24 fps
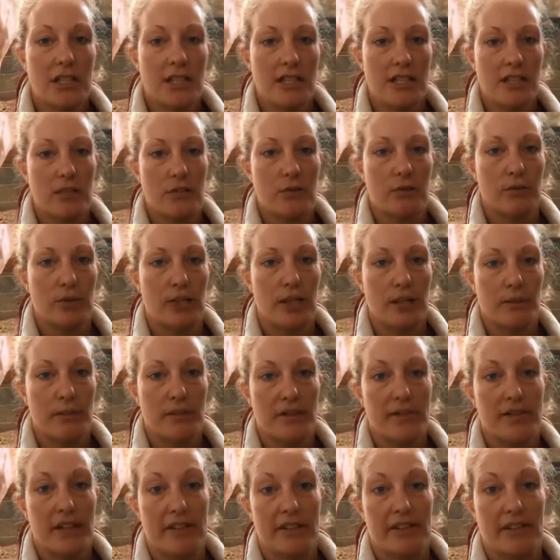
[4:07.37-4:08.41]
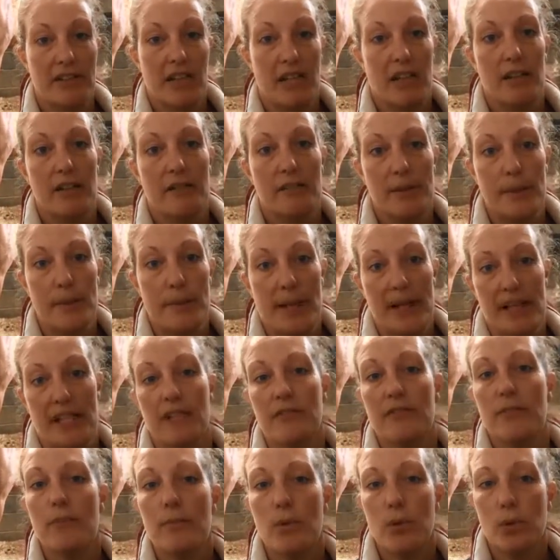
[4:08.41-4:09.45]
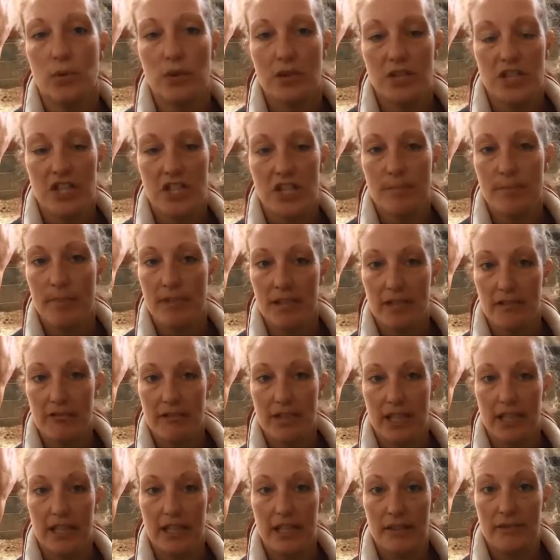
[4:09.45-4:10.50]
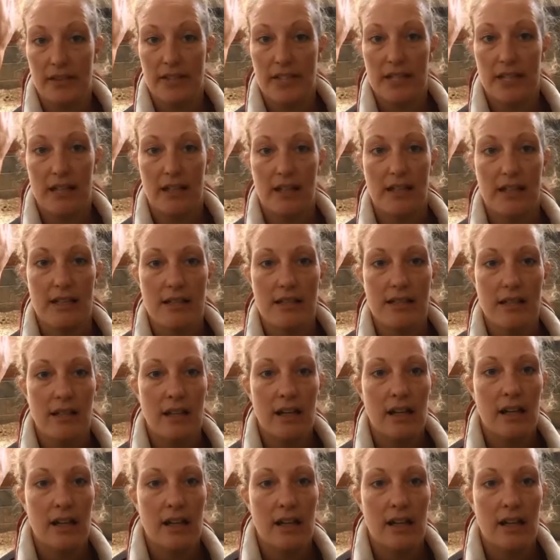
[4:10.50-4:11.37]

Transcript: So the farrier cut her feet back even more, and she's been great ever since.